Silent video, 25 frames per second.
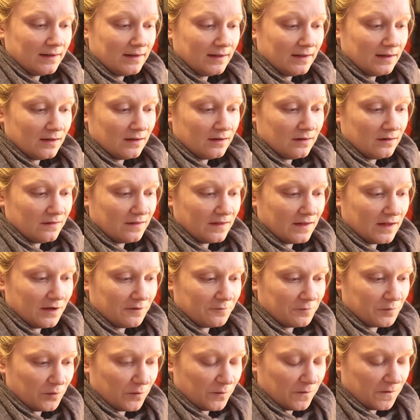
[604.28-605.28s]
and they
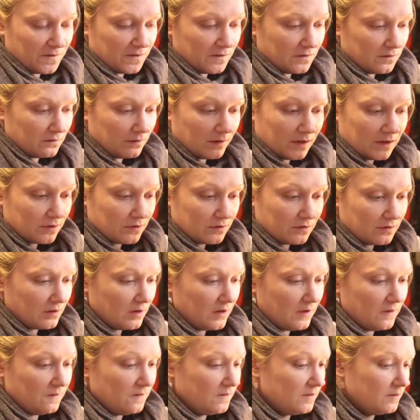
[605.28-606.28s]
have both the letter
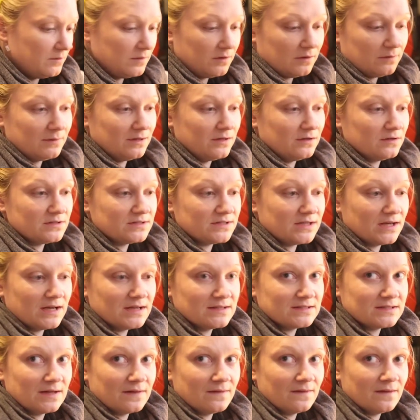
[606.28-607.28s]
and the millimeter
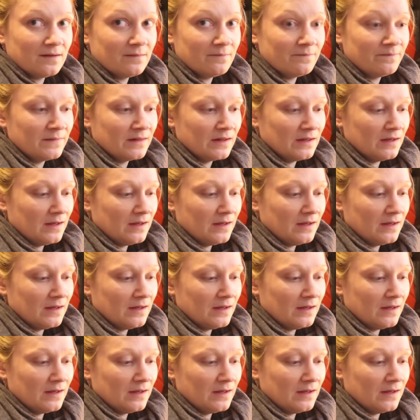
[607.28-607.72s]
size on them.